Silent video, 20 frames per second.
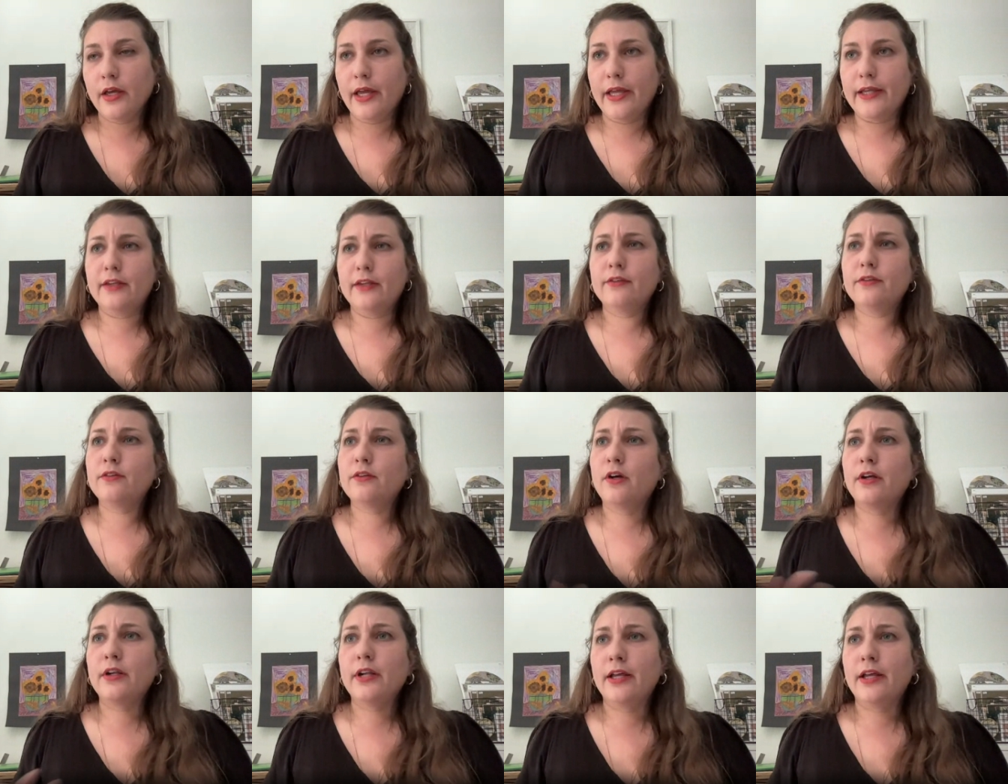I guess,
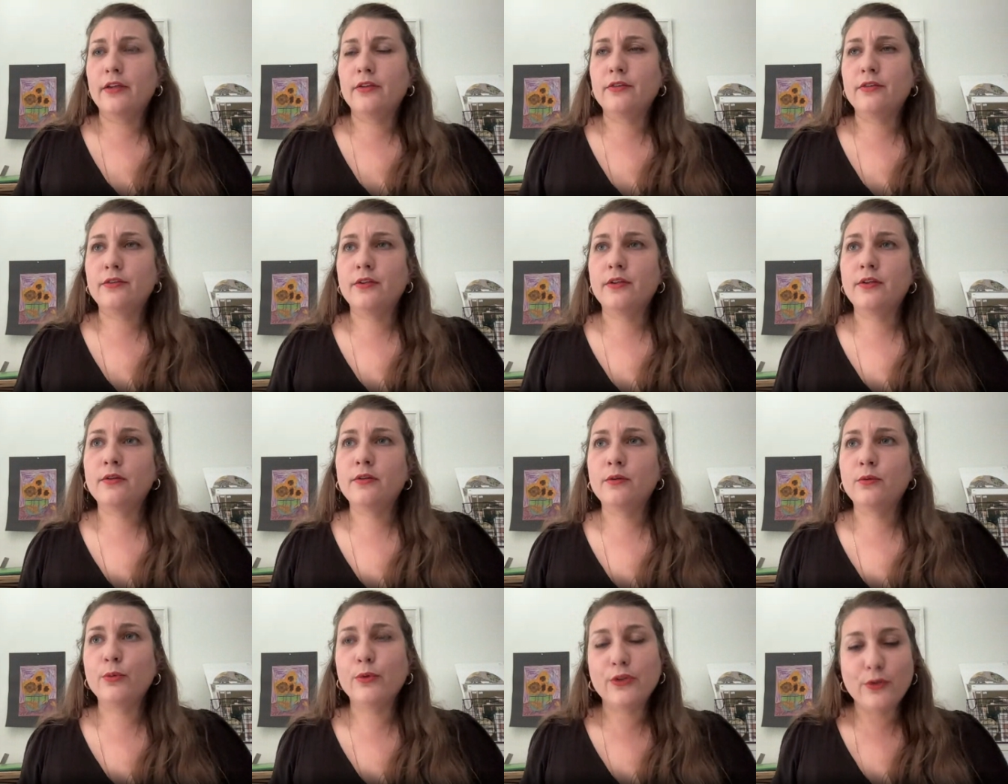not as
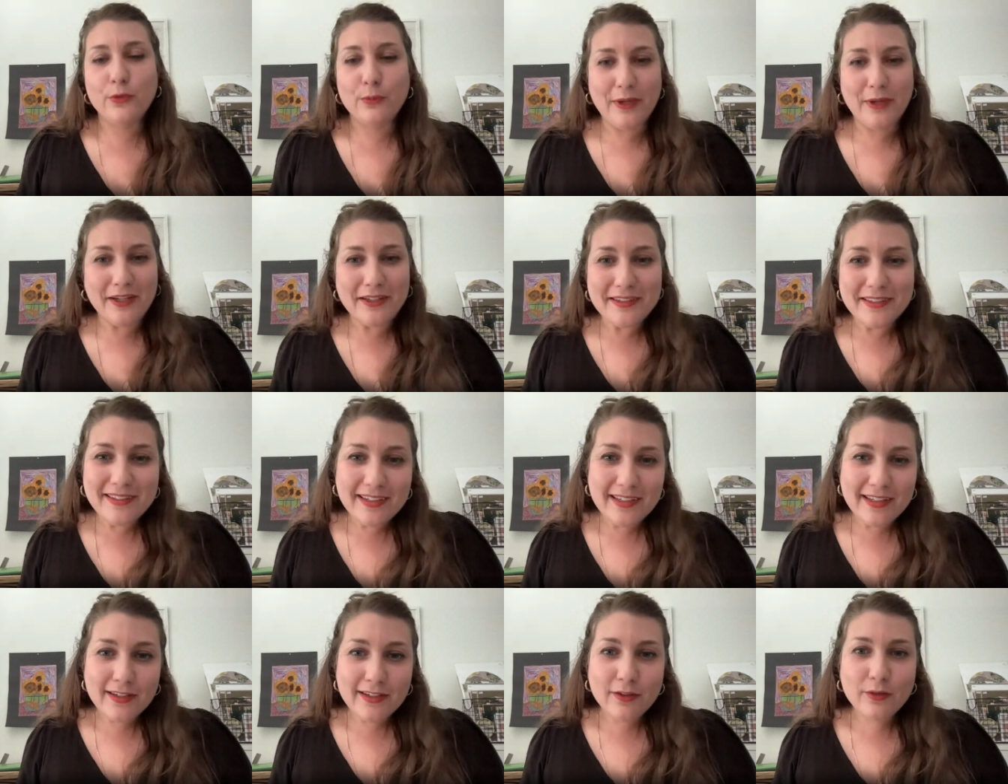
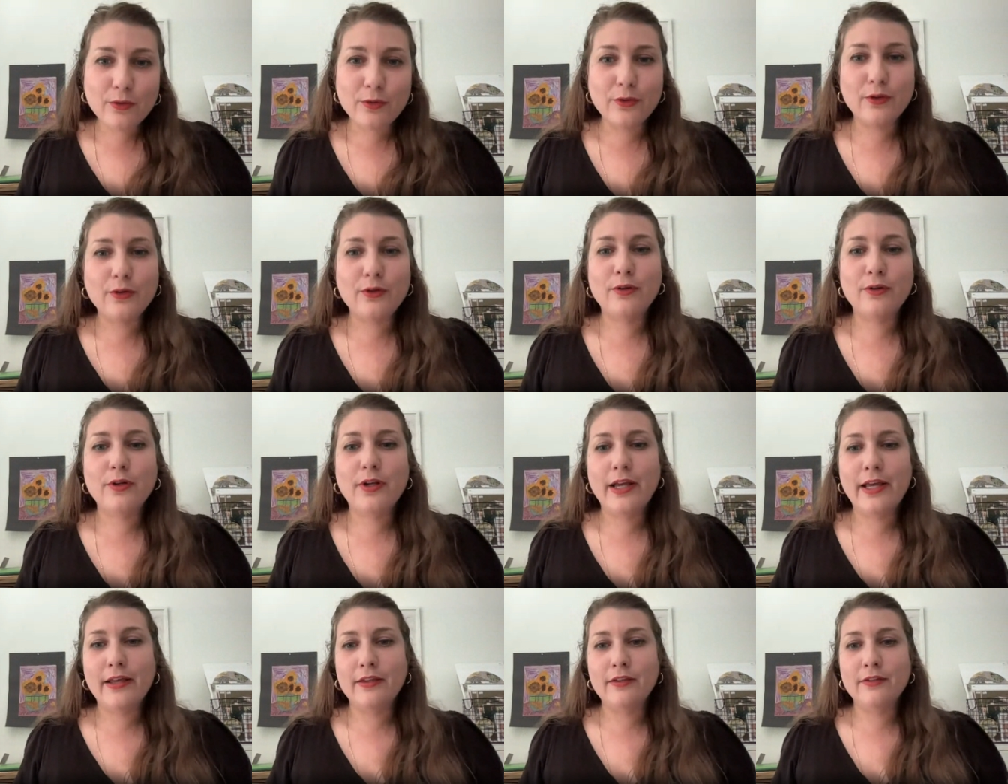respected or
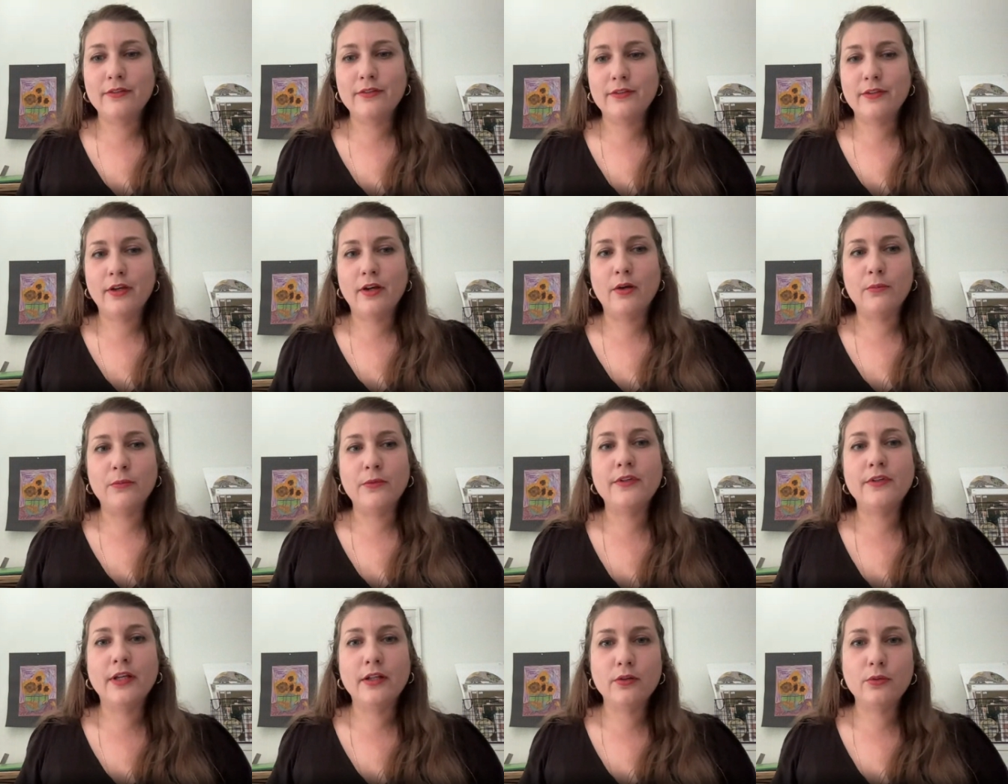as um,
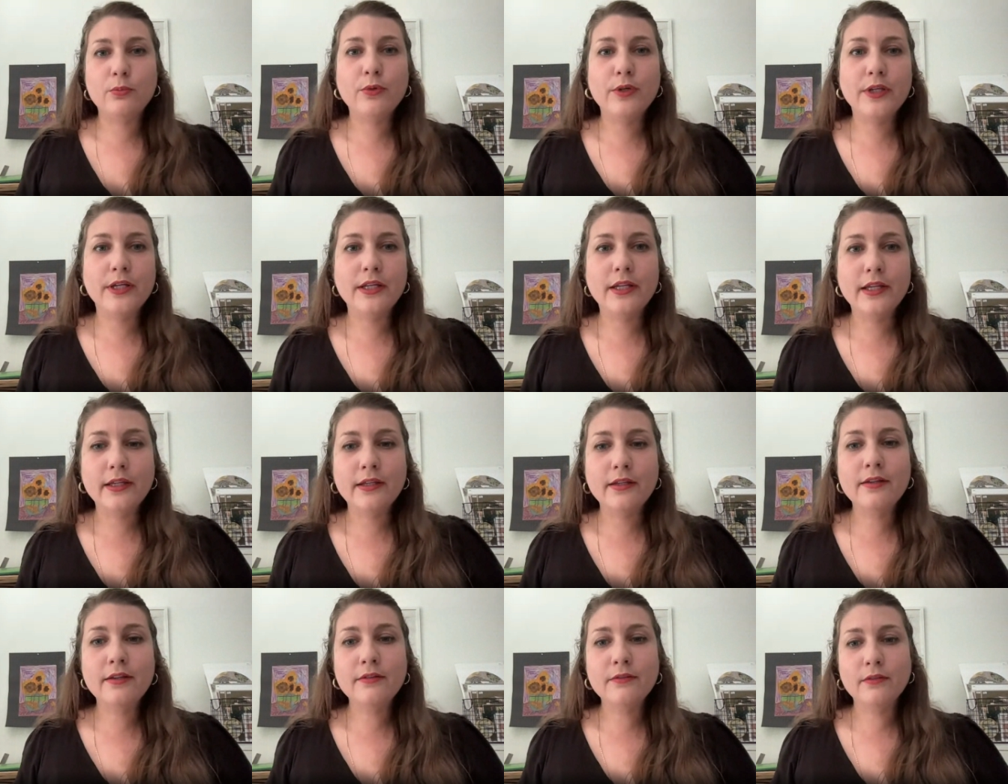
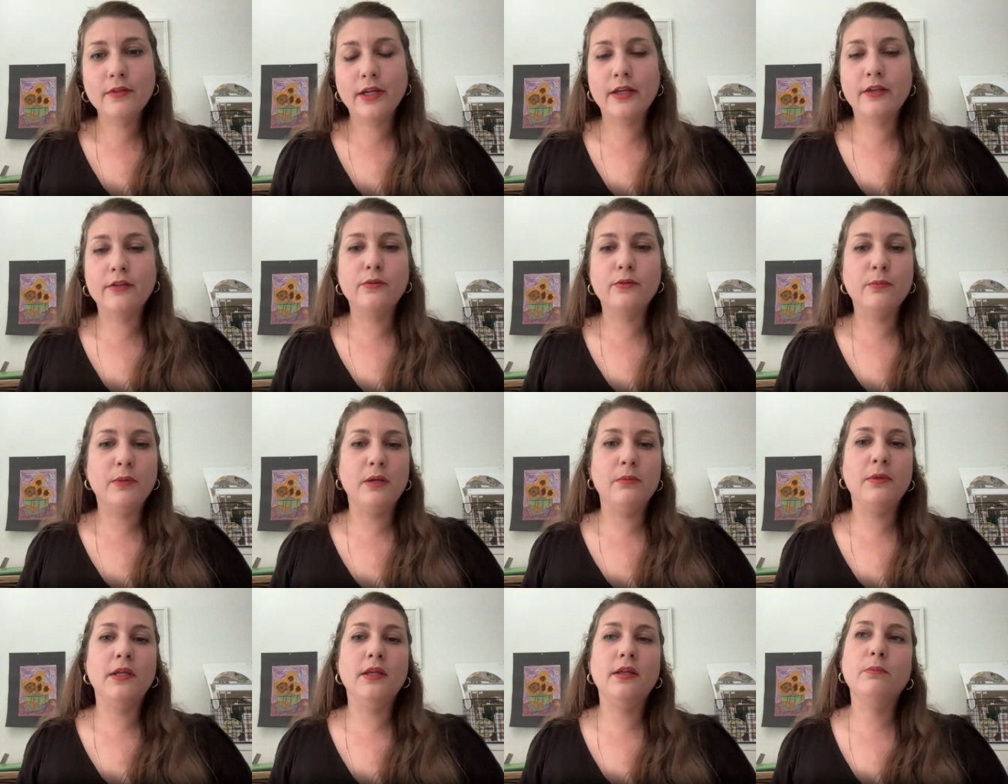celebrated as
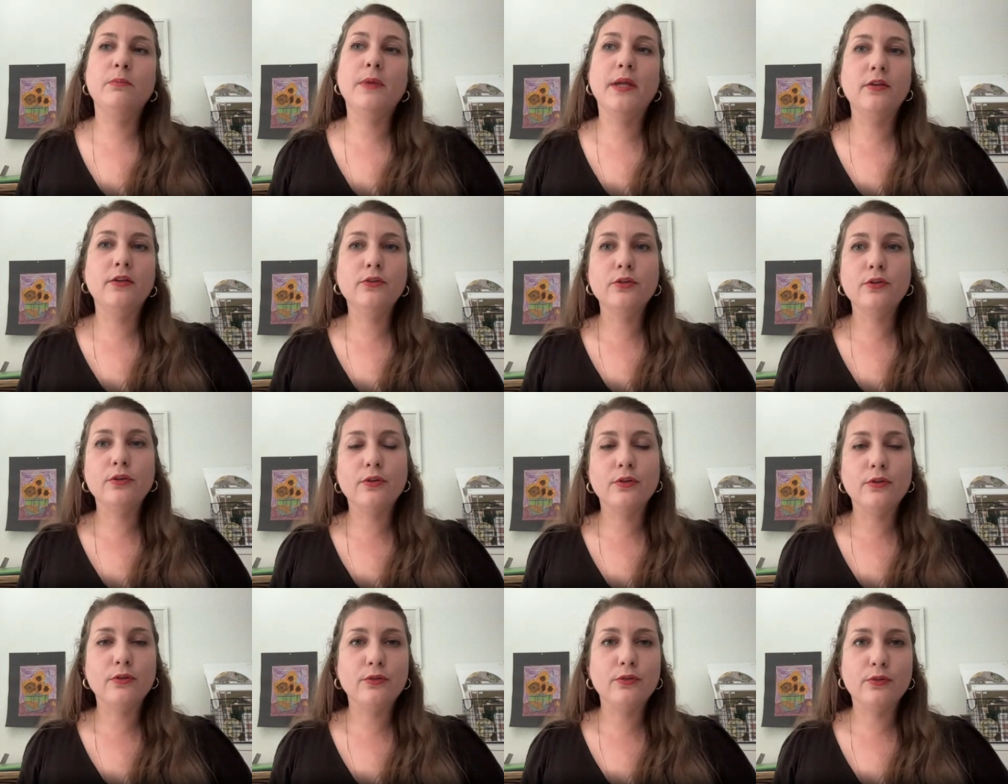maybe
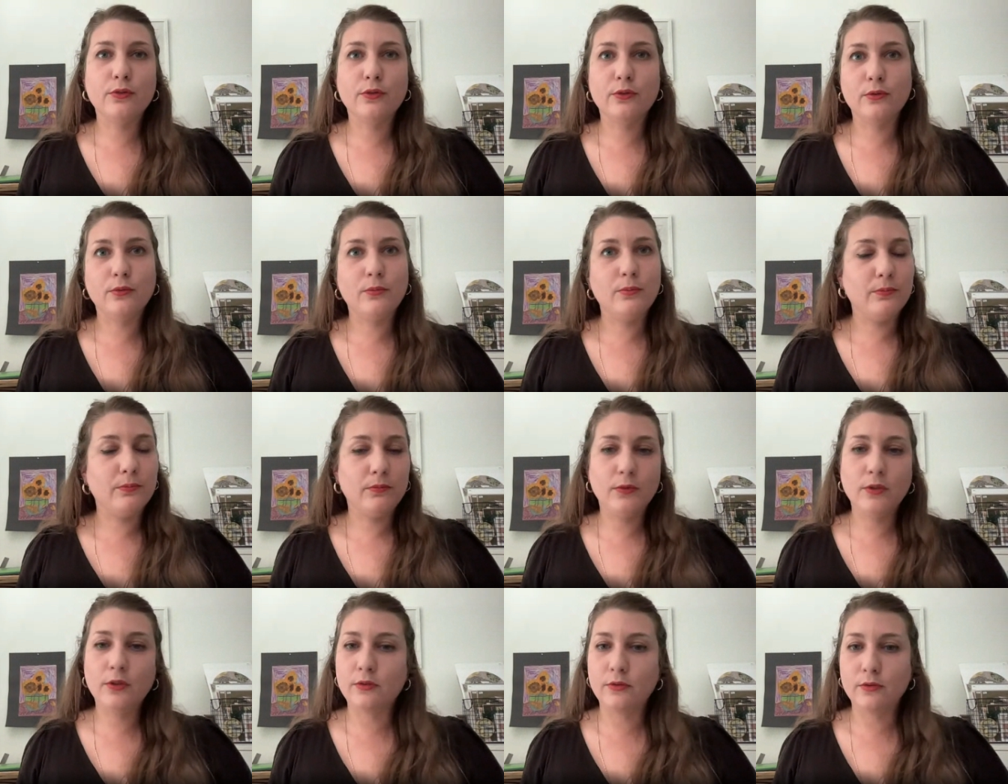painters or
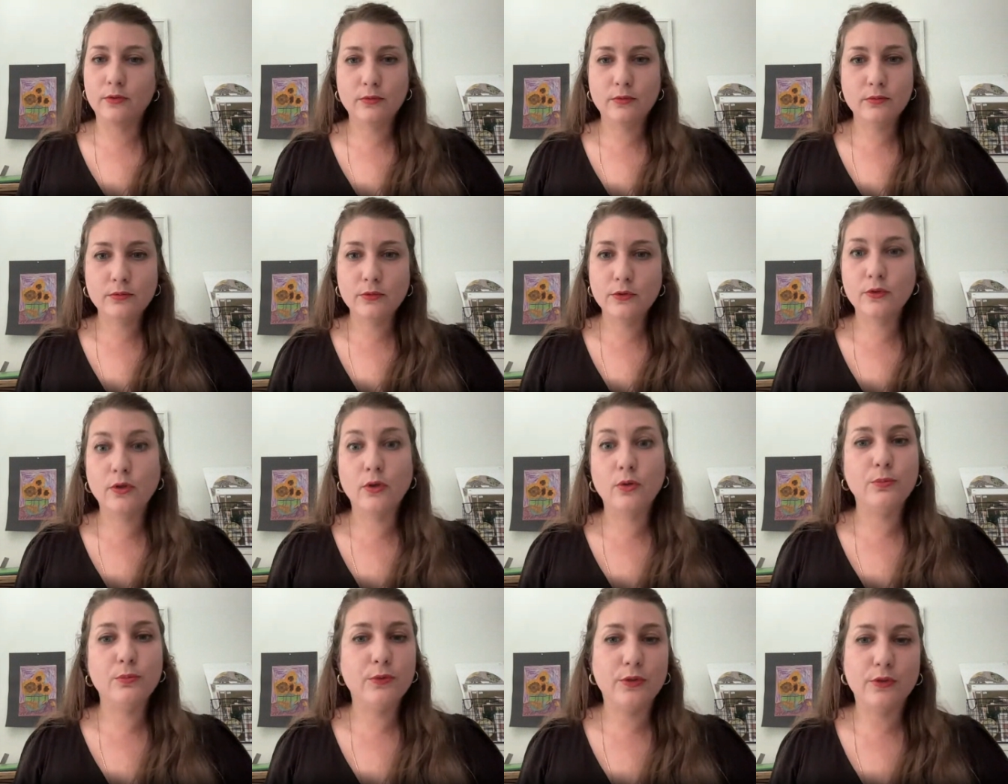you know
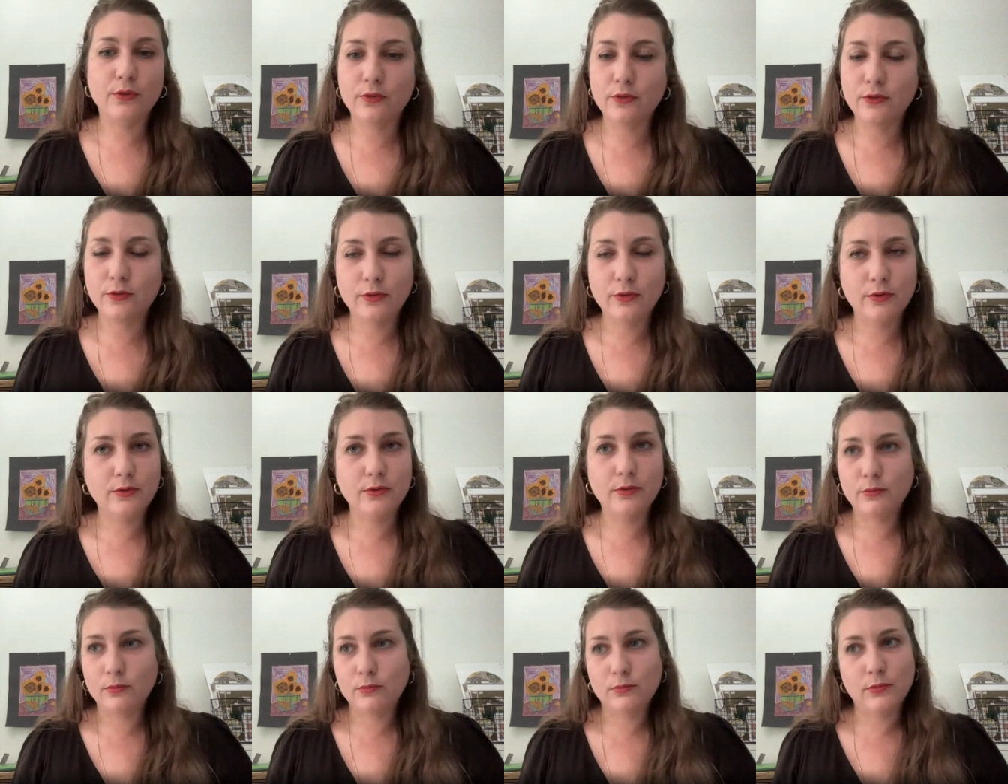sculptors or